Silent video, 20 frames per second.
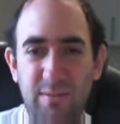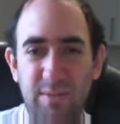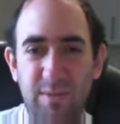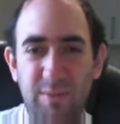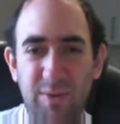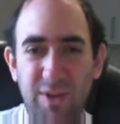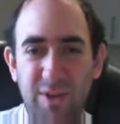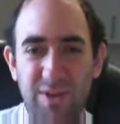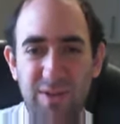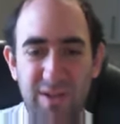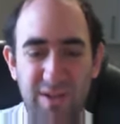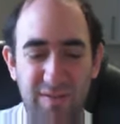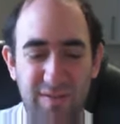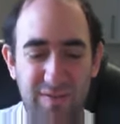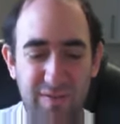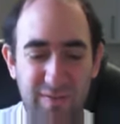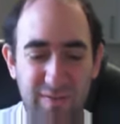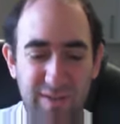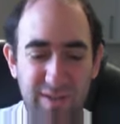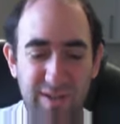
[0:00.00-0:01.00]
We could have
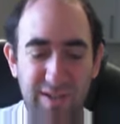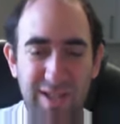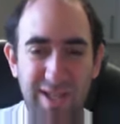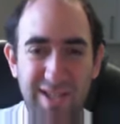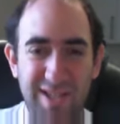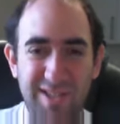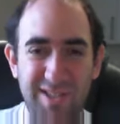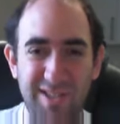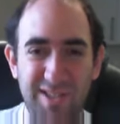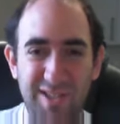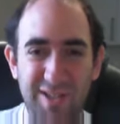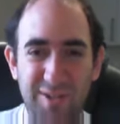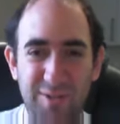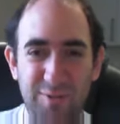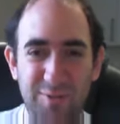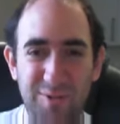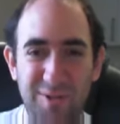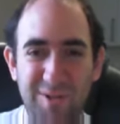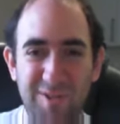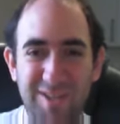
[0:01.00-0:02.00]
an
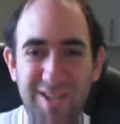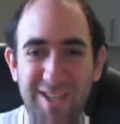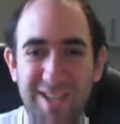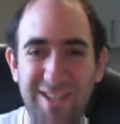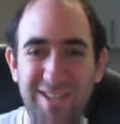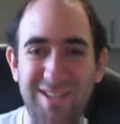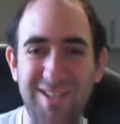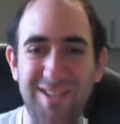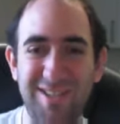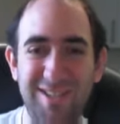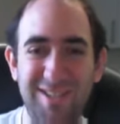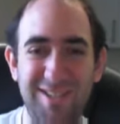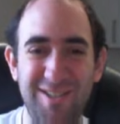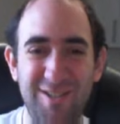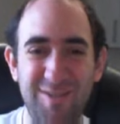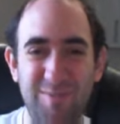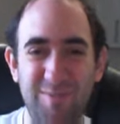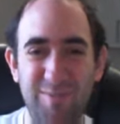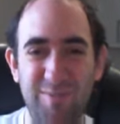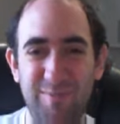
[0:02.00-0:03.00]
SQI ending,
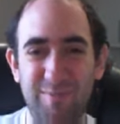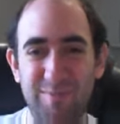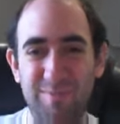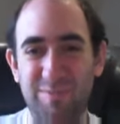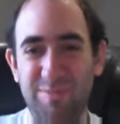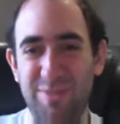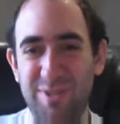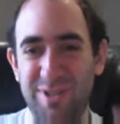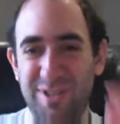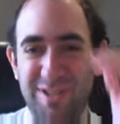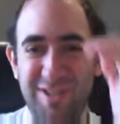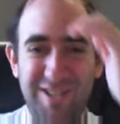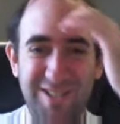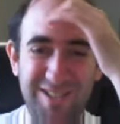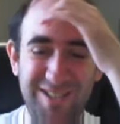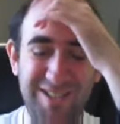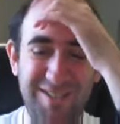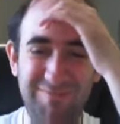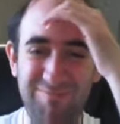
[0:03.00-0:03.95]
but I